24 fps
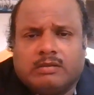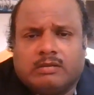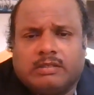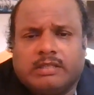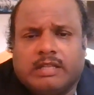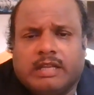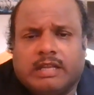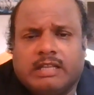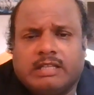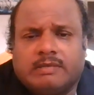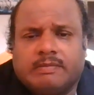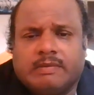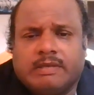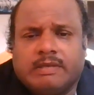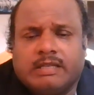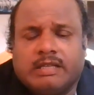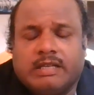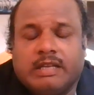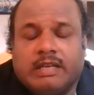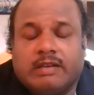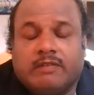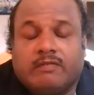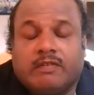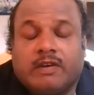that is
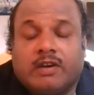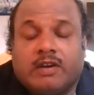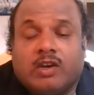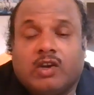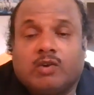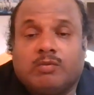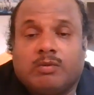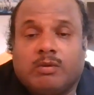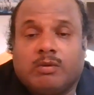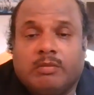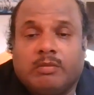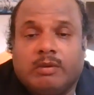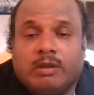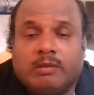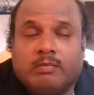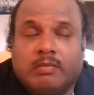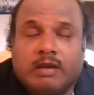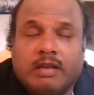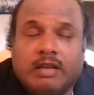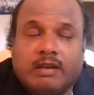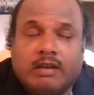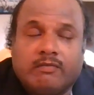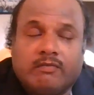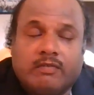basically in front of public.
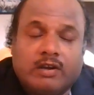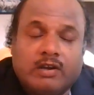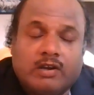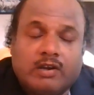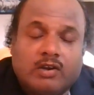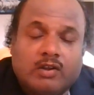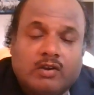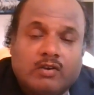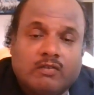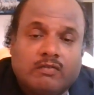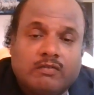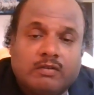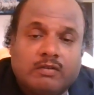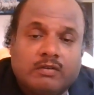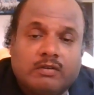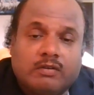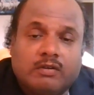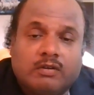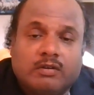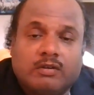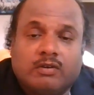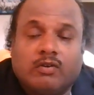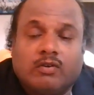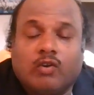But in front of
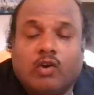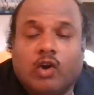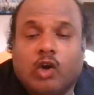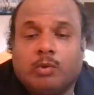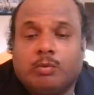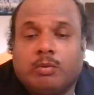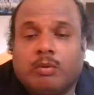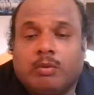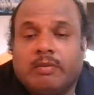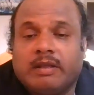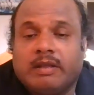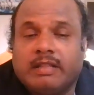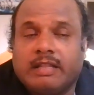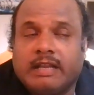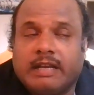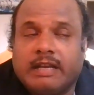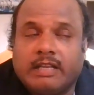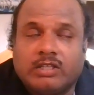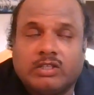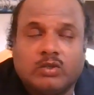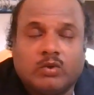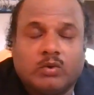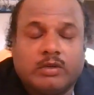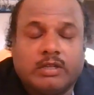not public, that
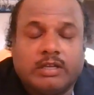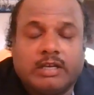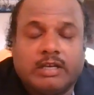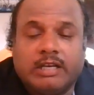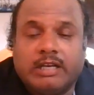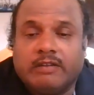is totally